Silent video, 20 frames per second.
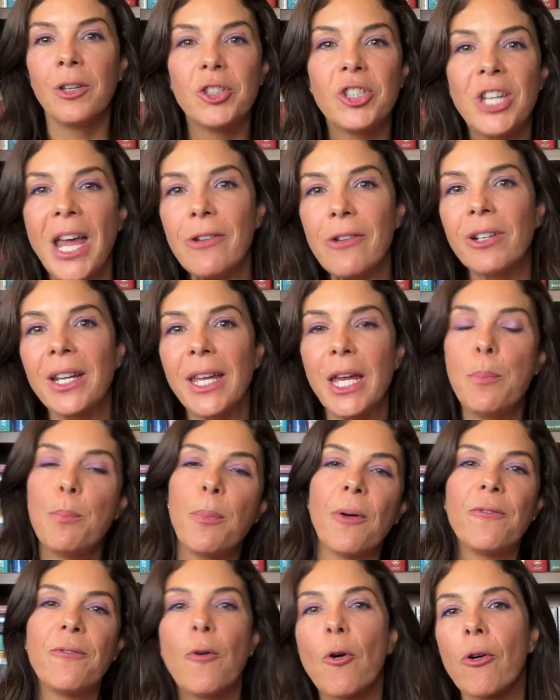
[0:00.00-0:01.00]
Generally,
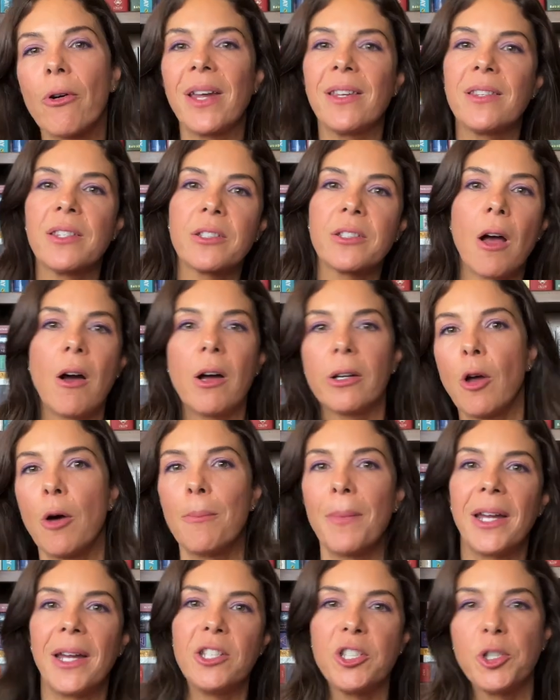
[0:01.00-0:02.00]
before I start
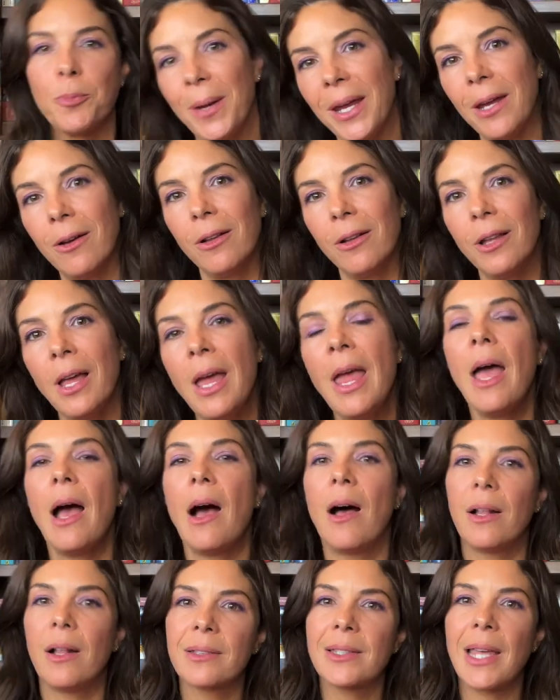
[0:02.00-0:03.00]
on my spiel,
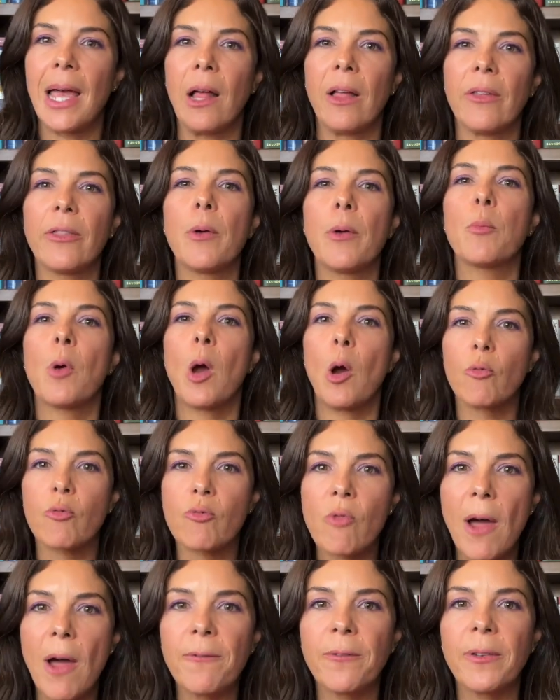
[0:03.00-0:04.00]
I'll tell them
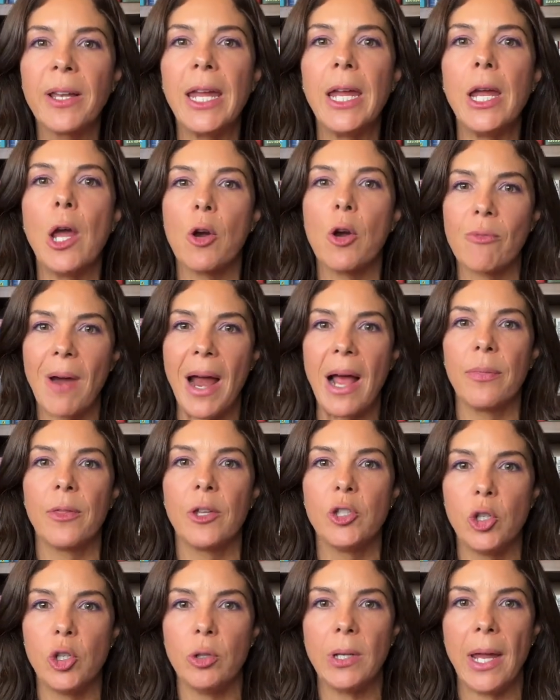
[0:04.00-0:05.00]
roughly around
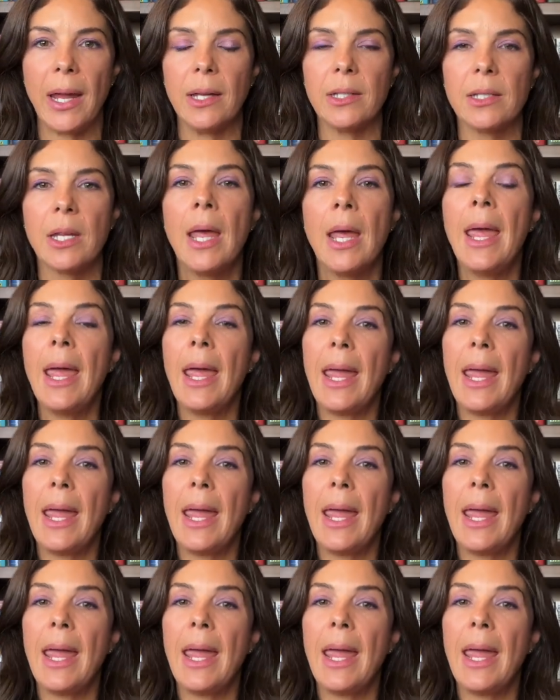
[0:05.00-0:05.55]
the due date.